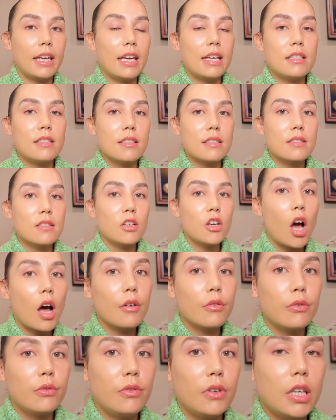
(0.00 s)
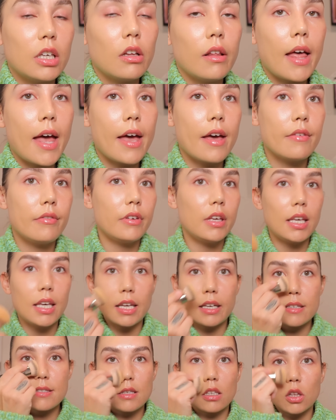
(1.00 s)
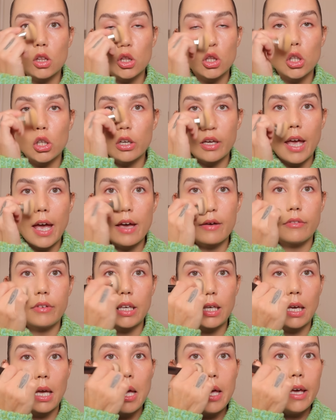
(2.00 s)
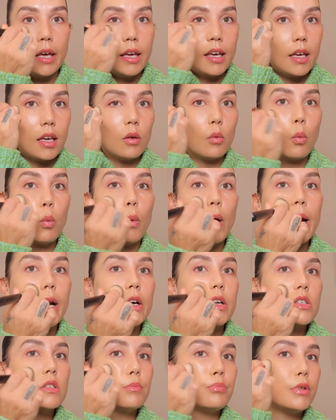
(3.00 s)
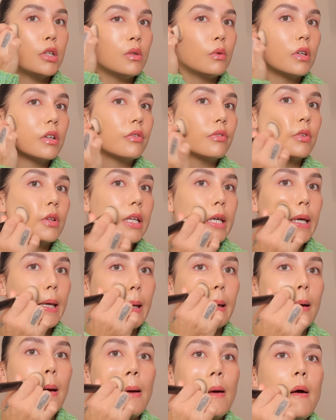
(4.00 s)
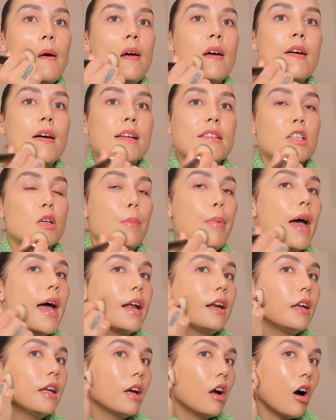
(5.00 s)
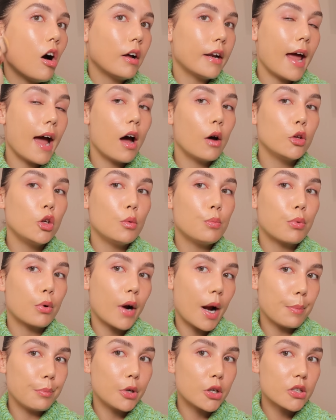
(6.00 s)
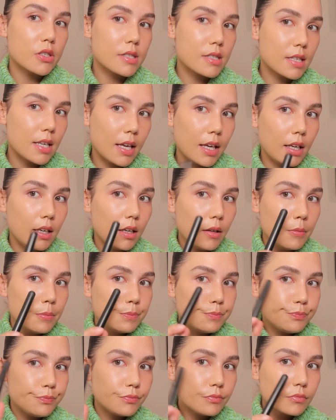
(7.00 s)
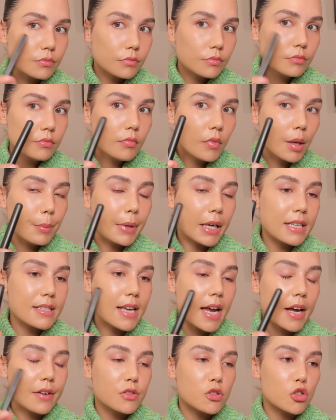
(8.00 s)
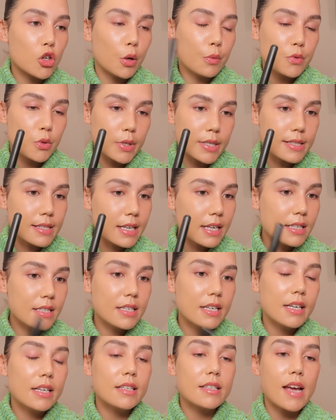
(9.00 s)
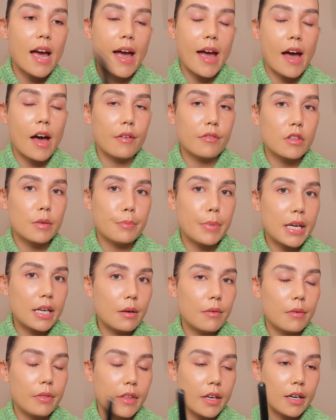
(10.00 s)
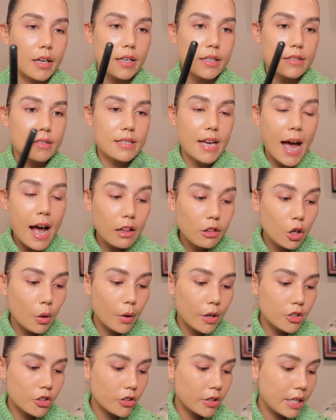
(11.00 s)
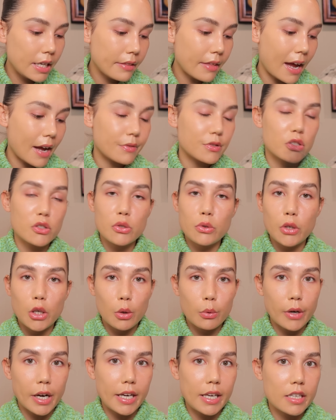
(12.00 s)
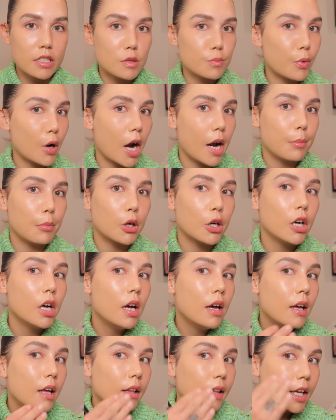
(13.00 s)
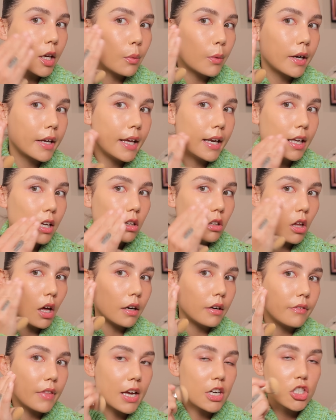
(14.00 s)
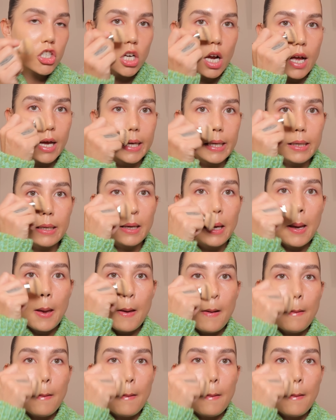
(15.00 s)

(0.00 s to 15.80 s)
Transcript: It does not feel heavy, it doesn't look heavy, it wears beautifully, depending on how you prep your skin. Because I have Strobe Dewy Skin Tint, I have the, the tallow underneath, I have Studio Radiance Primer, like, we're getting a lot of that shine.